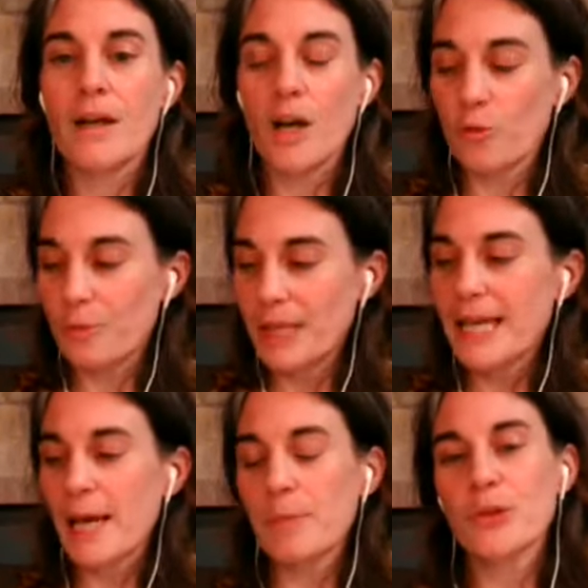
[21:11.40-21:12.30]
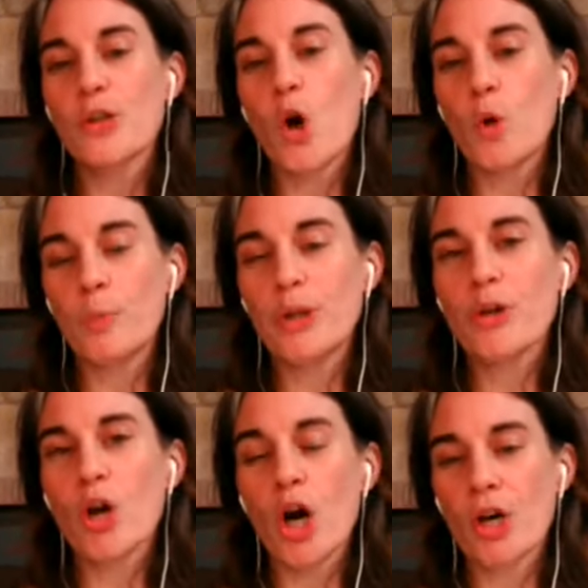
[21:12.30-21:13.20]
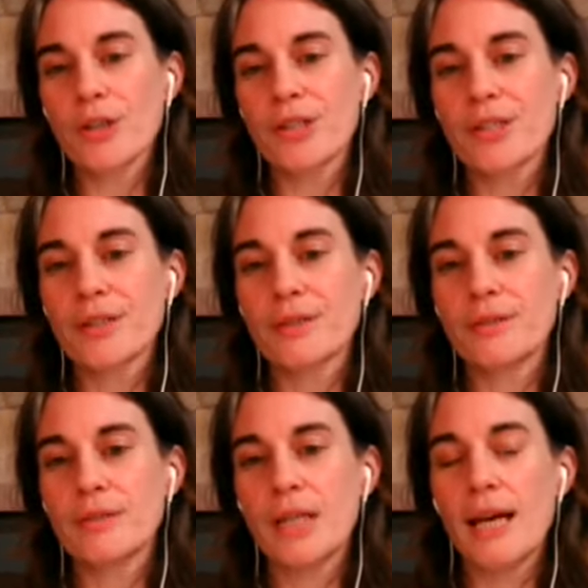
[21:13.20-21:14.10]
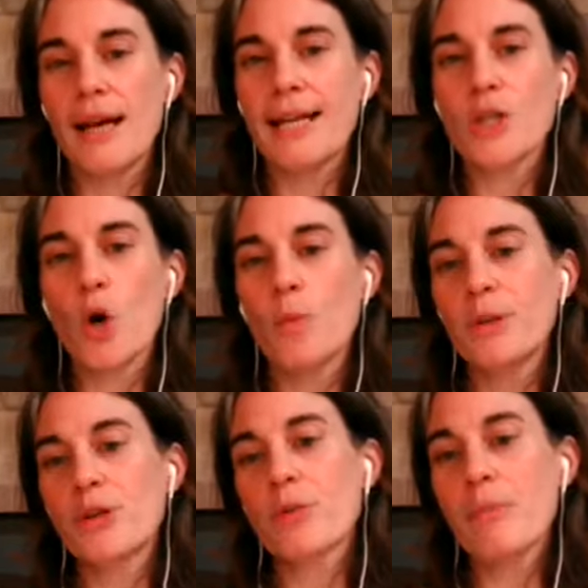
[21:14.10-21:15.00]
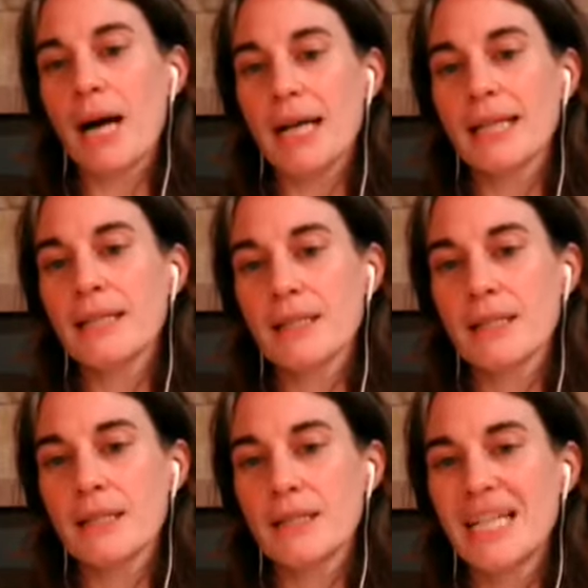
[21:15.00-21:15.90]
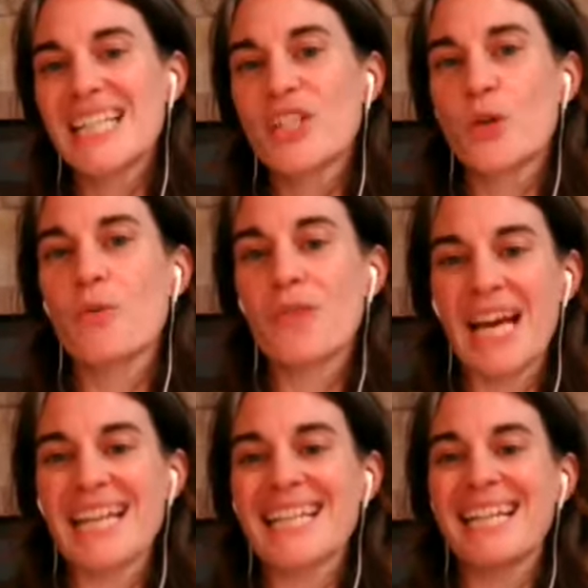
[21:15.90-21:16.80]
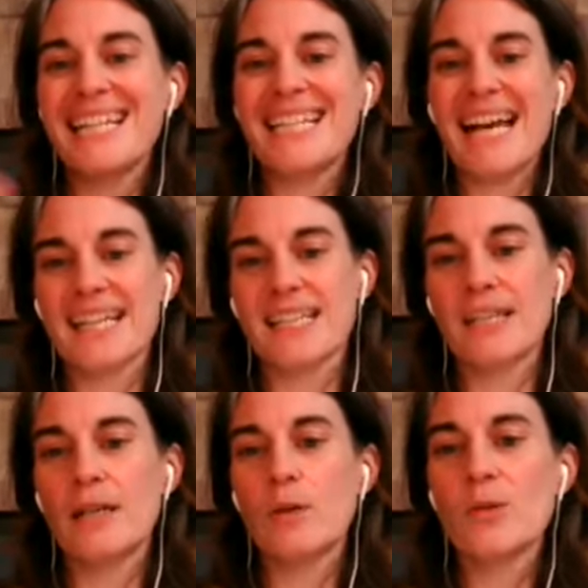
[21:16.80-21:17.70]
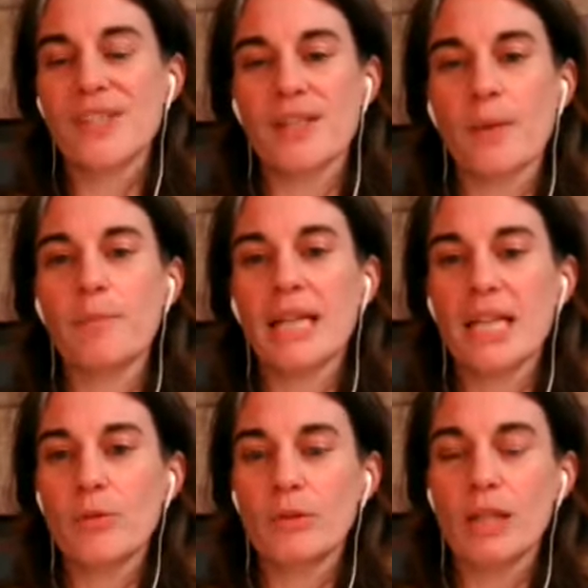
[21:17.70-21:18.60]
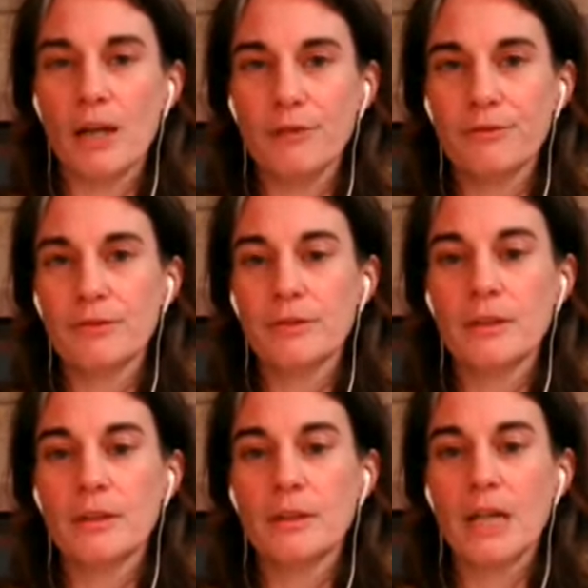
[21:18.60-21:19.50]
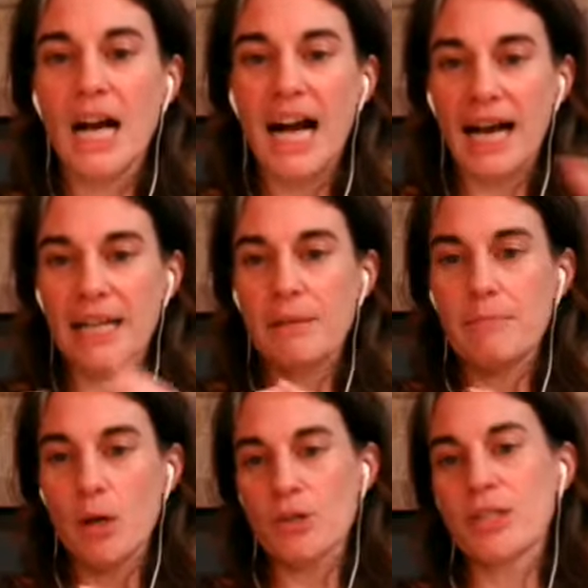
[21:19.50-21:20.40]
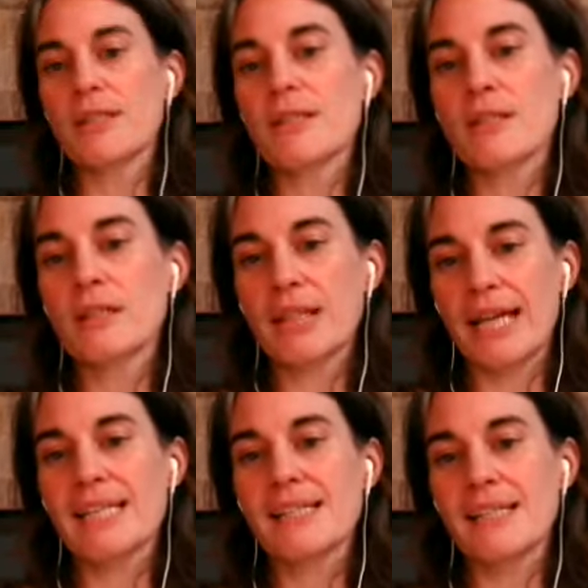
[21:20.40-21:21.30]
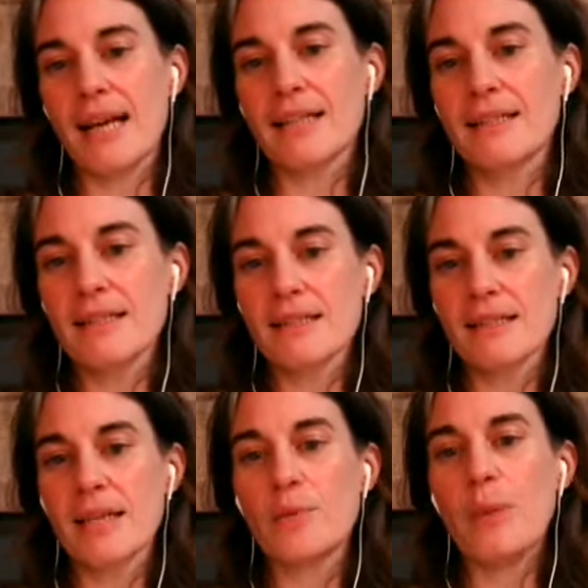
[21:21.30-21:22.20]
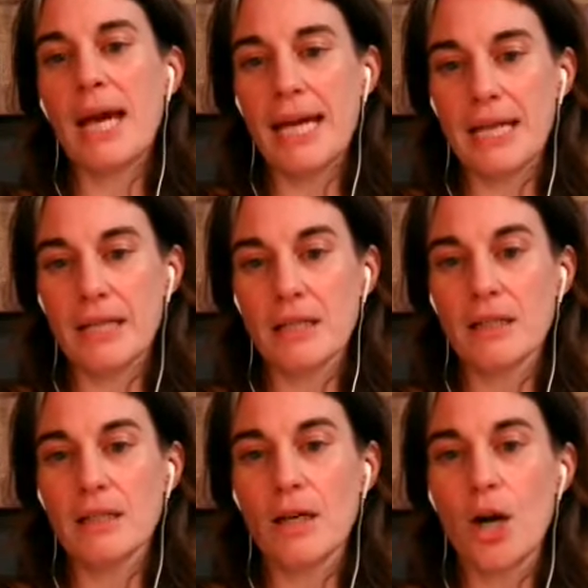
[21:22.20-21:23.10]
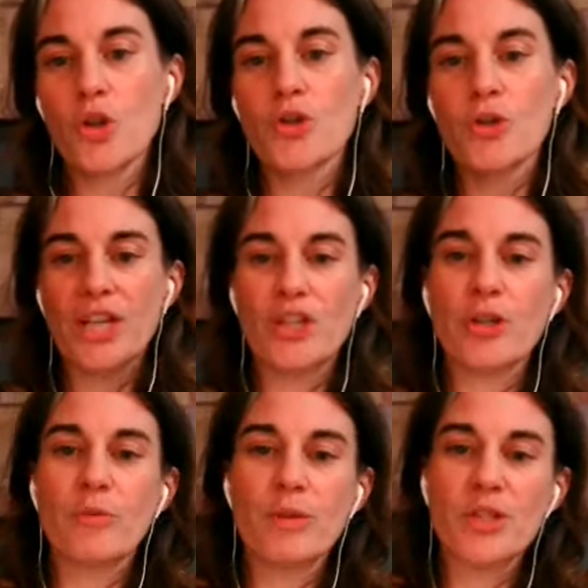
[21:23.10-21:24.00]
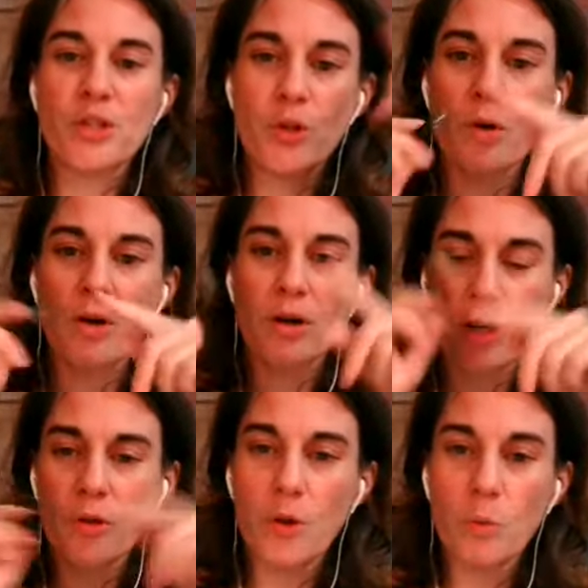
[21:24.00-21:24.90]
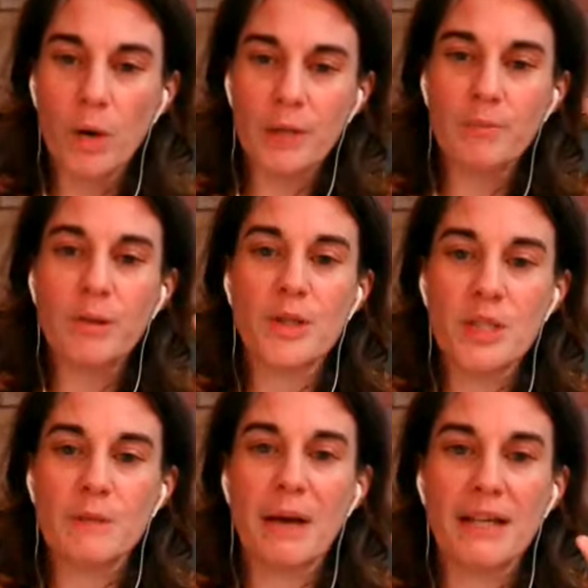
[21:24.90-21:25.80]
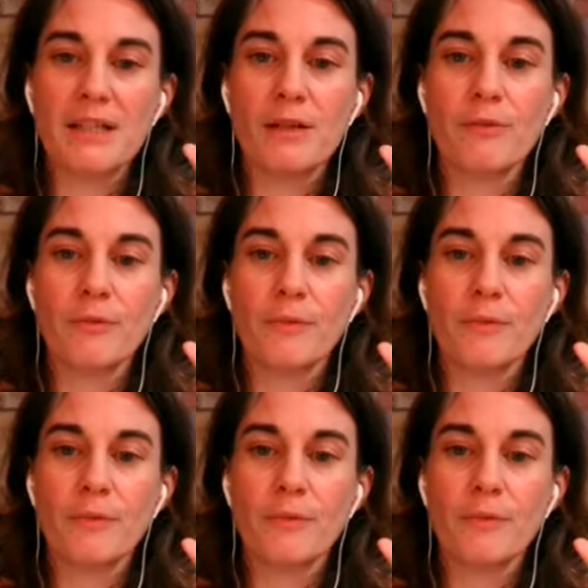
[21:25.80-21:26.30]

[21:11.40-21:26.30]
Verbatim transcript: of being able to open your heart and open your mind to then connect with somebody you love on emotions like sadness and pain, so that you can restore the one perspective,